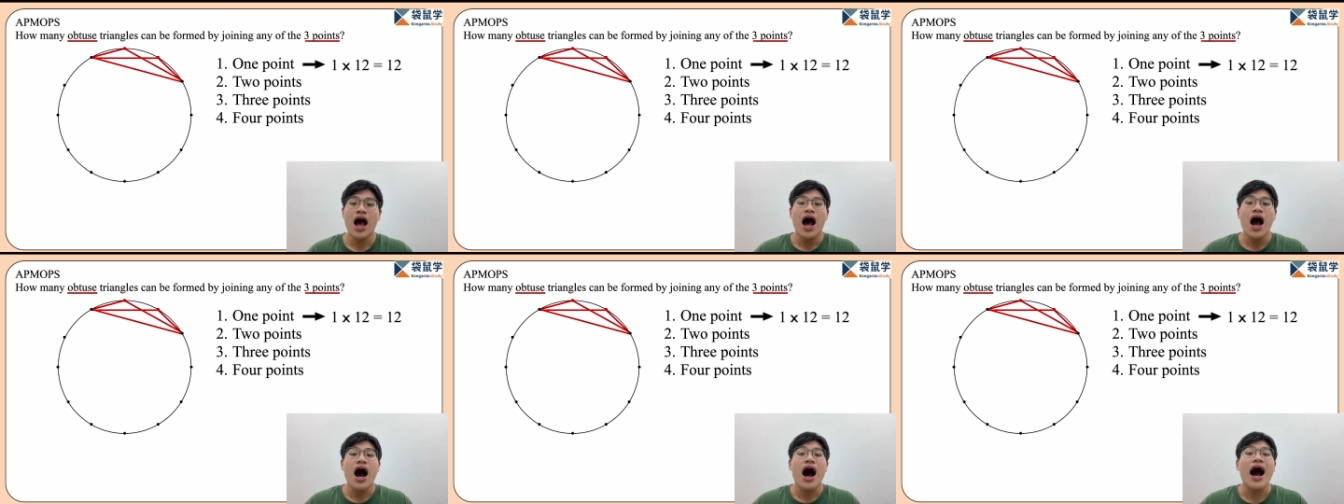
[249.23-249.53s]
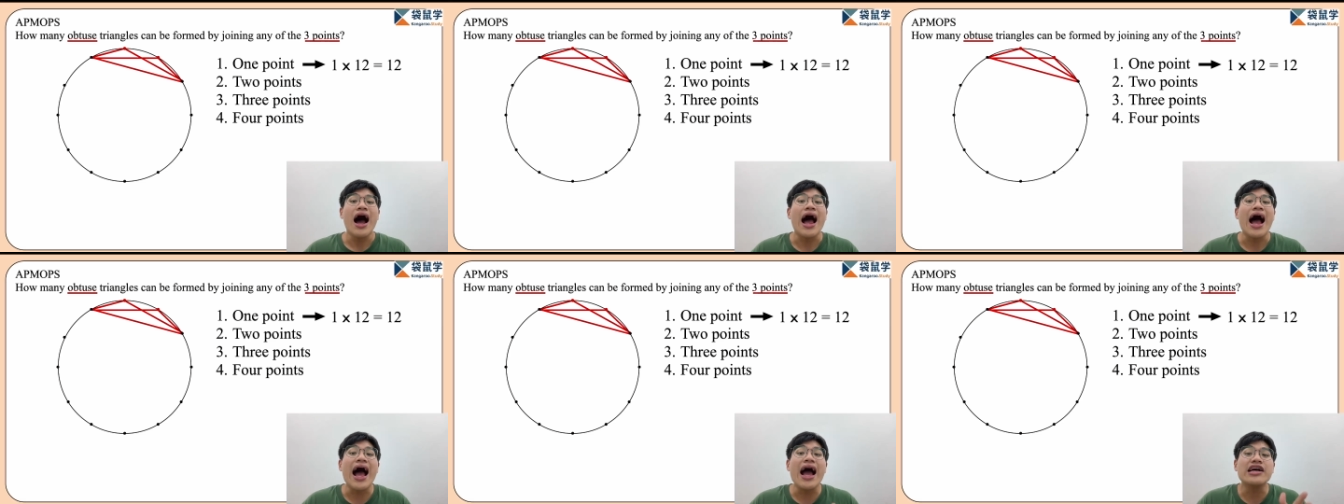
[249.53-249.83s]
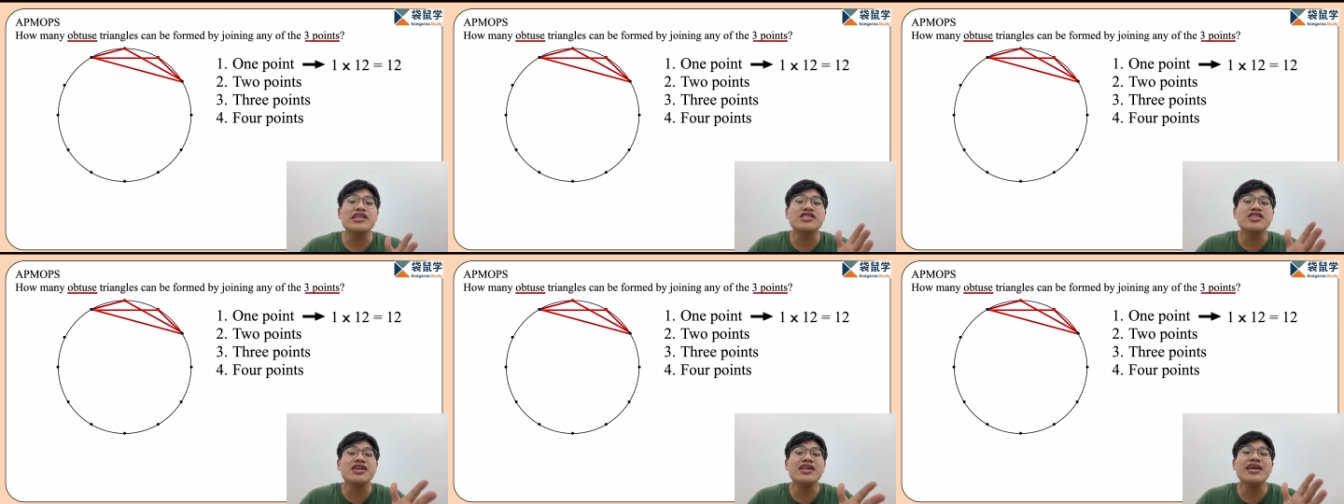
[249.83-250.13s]
I
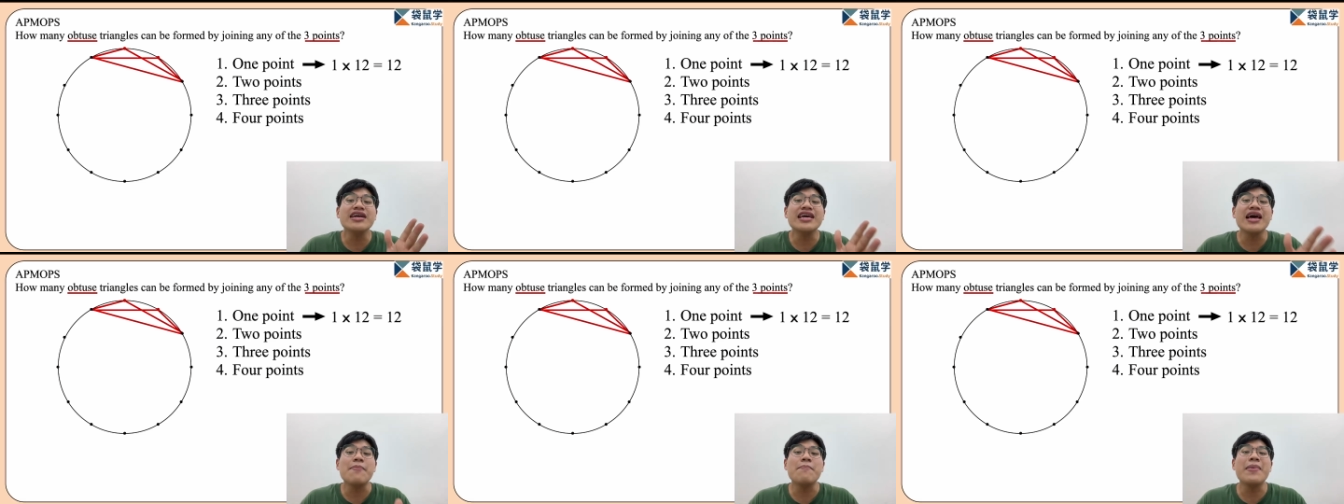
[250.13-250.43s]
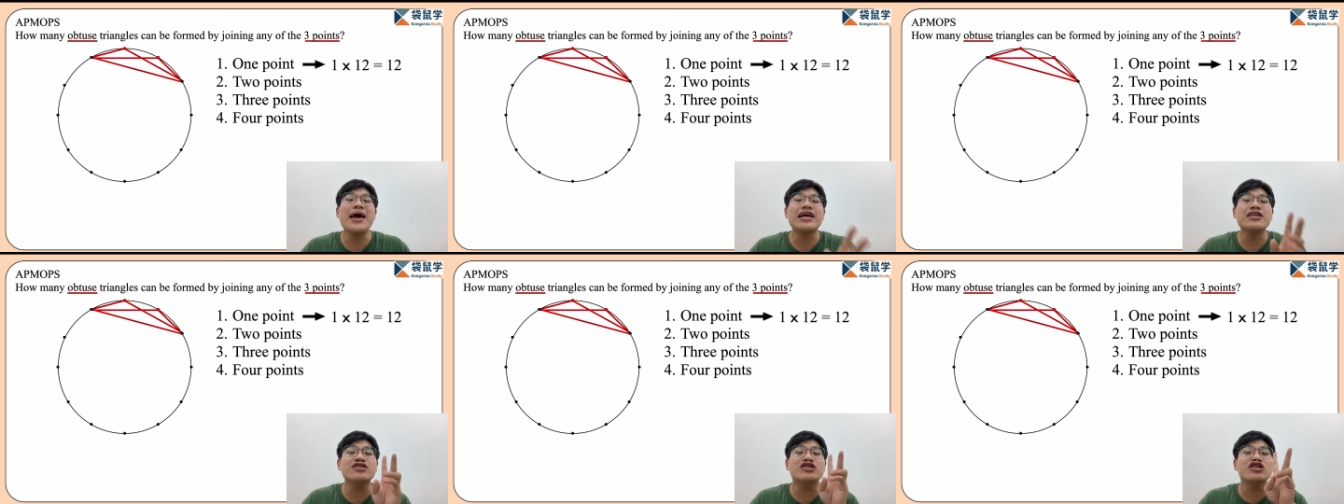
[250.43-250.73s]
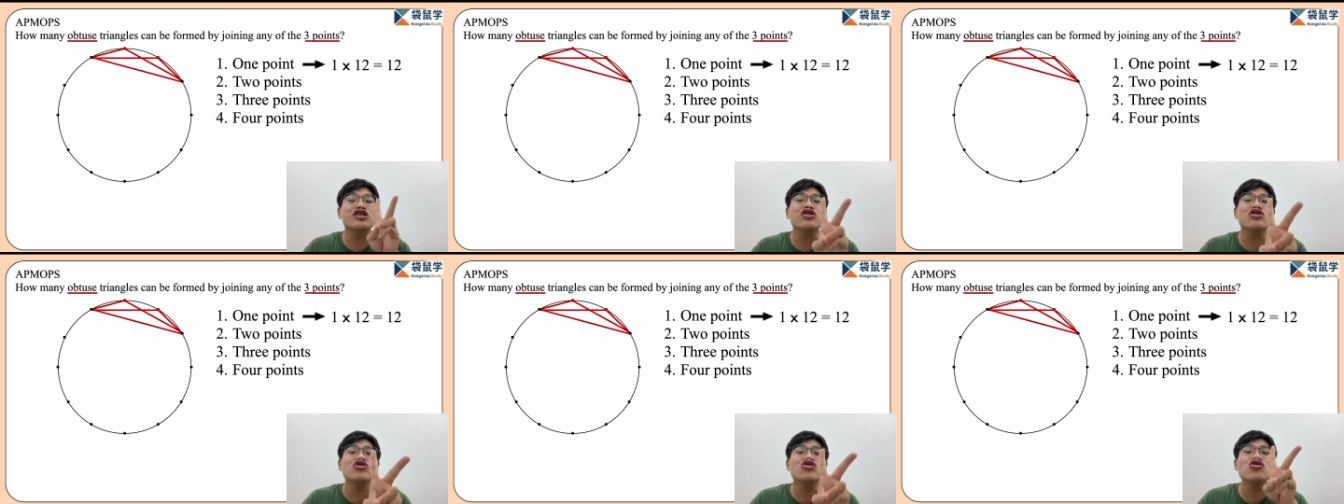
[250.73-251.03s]
actually can
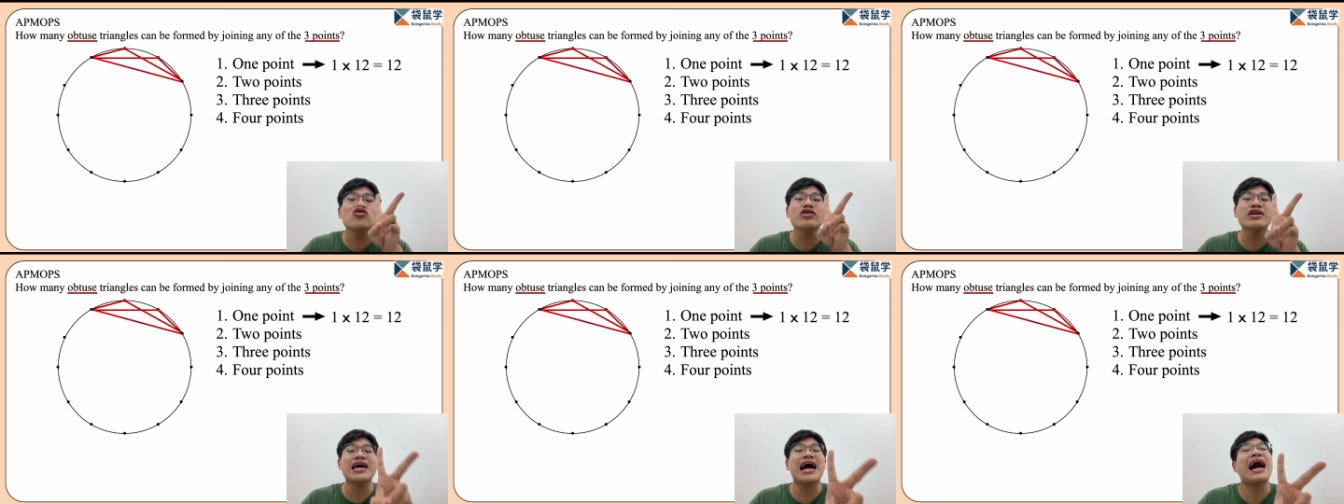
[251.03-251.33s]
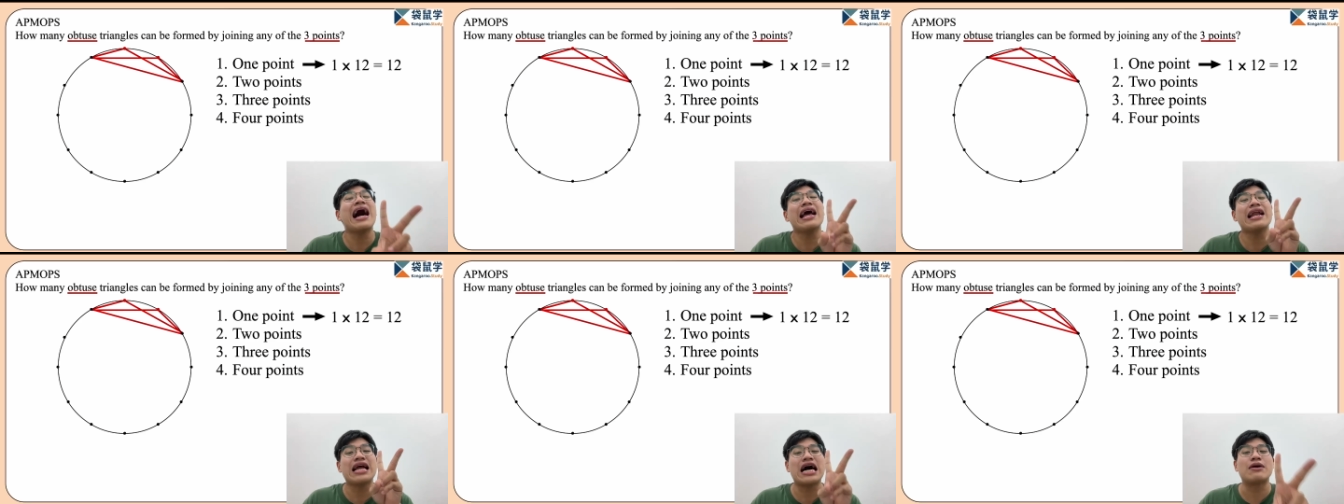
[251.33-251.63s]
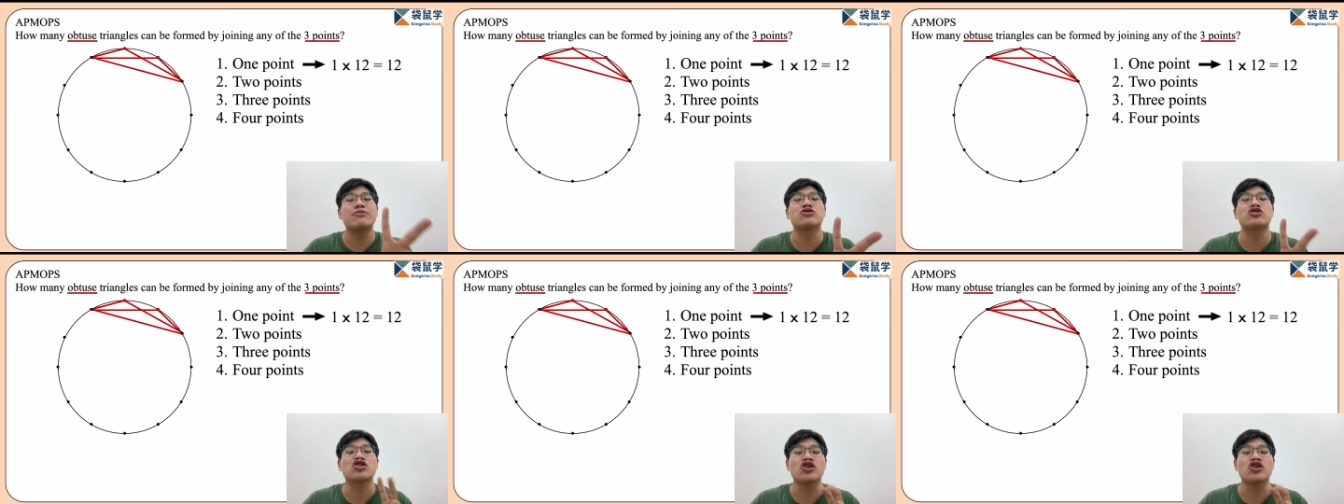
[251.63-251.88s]
make 2 kind of